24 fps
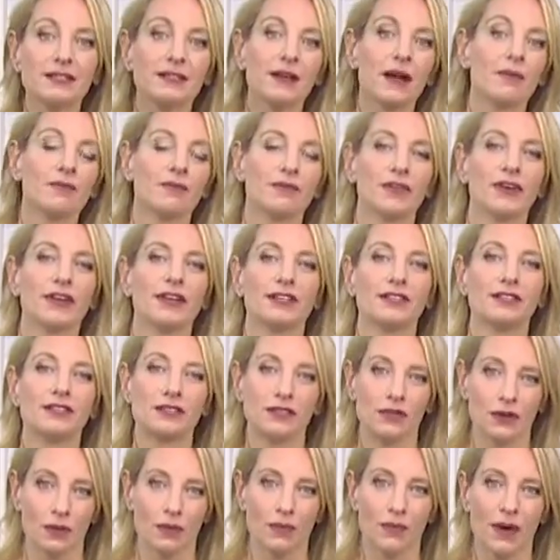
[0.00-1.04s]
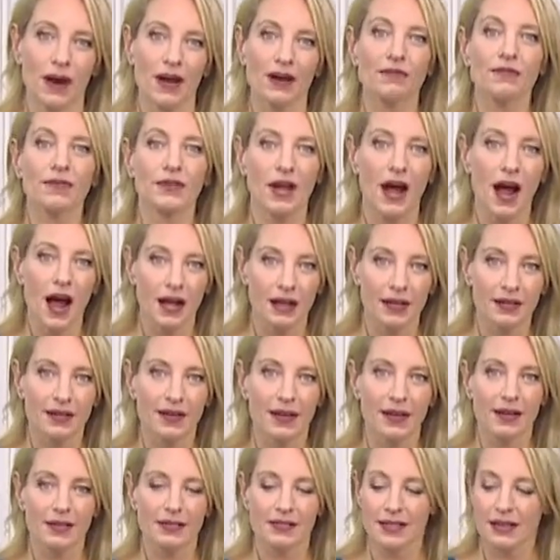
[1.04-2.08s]
comforting soup, right, for the
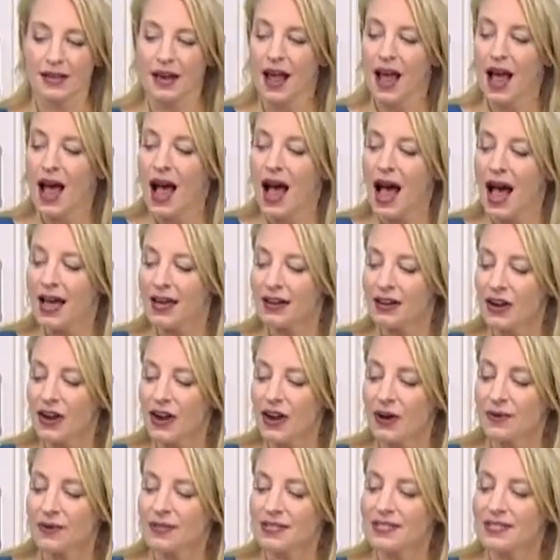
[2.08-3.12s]
holidays. And Idahoan